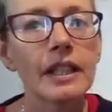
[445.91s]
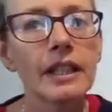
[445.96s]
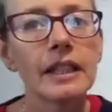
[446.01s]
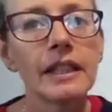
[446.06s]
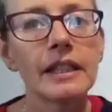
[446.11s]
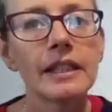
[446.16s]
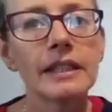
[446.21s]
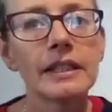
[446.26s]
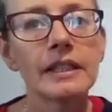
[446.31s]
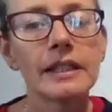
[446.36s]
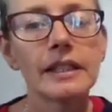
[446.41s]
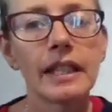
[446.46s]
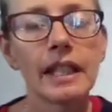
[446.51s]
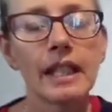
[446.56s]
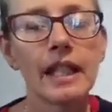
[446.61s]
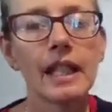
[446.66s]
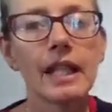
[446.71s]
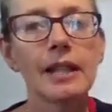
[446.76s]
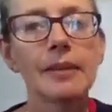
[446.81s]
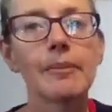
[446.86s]
is
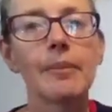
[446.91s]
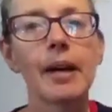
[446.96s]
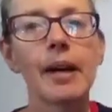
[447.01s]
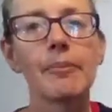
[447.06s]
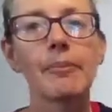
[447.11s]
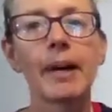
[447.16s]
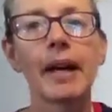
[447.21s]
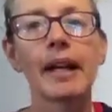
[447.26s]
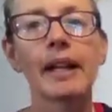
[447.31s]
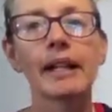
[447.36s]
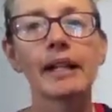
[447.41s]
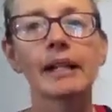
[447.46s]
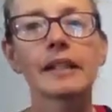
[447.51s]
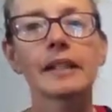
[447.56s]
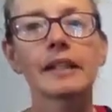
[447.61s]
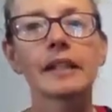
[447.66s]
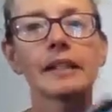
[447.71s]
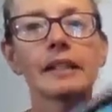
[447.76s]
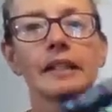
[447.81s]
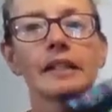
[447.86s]
a bag,
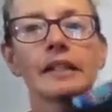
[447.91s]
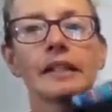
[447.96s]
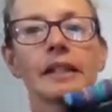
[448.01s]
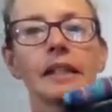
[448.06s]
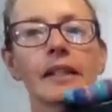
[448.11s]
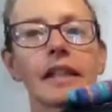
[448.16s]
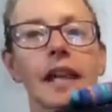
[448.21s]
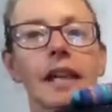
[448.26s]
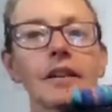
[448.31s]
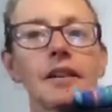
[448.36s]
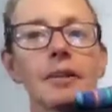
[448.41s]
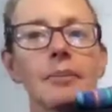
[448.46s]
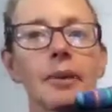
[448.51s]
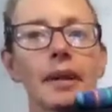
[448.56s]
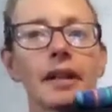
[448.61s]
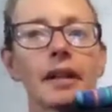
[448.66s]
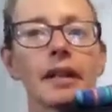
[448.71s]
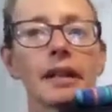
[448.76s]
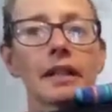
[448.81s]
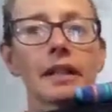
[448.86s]
a carry
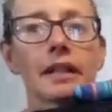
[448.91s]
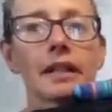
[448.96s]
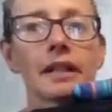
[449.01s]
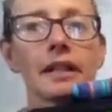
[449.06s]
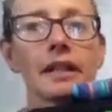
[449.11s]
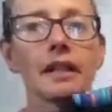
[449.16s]
bag.